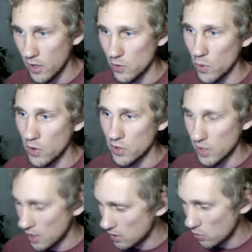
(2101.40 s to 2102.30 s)
well, just to
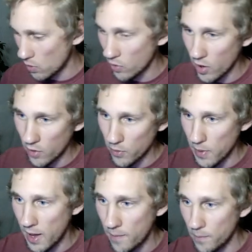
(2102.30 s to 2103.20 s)
get it to work right off the
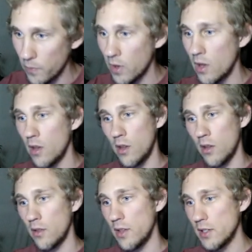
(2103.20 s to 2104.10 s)
bat.
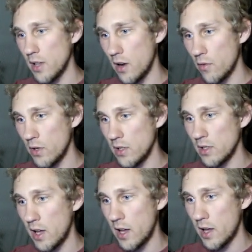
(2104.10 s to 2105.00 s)
This dot
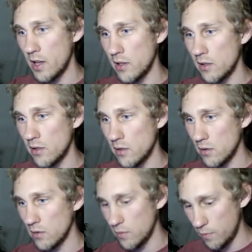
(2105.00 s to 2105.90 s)
resize,
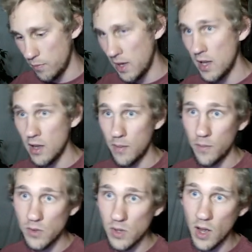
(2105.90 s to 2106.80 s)
bam.
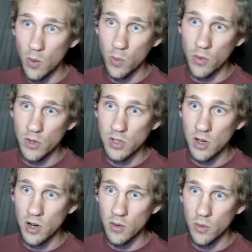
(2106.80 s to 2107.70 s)
So now when we
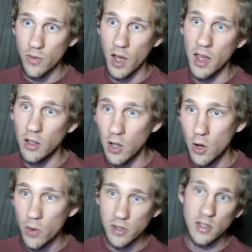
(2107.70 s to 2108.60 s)
restart, we've got
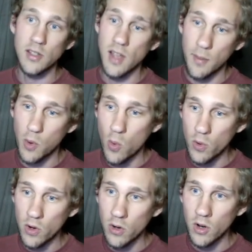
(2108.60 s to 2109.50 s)
hello. It's in the top
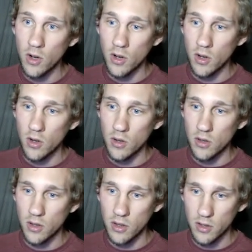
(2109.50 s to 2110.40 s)
corner.
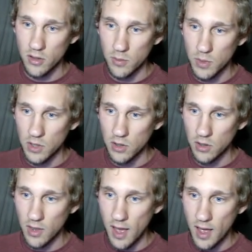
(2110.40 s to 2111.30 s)
Didn't mean to click
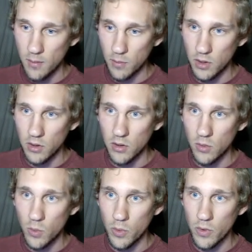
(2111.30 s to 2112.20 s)
that, but
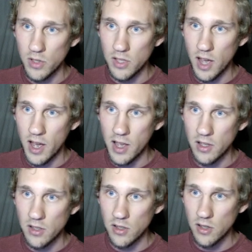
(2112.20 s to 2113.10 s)
when we
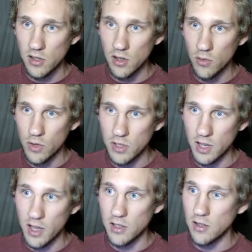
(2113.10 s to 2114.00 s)
resize, it's gonna
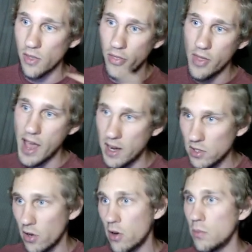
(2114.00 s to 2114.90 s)
resize. That is
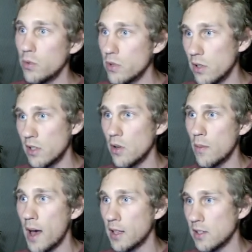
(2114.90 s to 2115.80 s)
horrible. So let's go
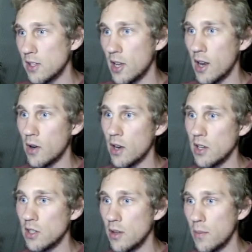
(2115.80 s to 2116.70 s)
back to stay down at
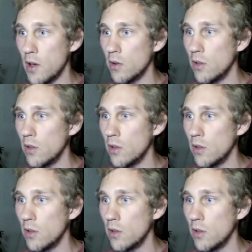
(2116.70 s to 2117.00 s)
HTML